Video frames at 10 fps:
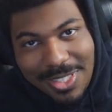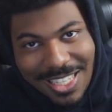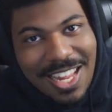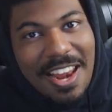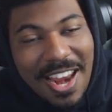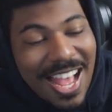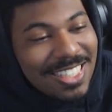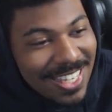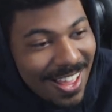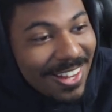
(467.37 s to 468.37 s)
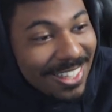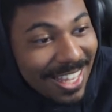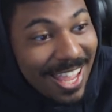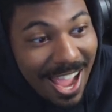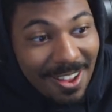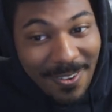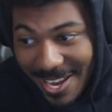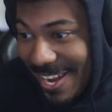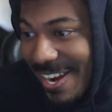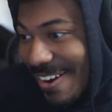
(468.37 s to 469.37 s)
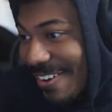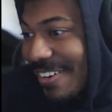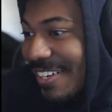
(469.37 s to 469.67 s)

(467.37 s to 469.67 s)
Does that not sound like the guy right here?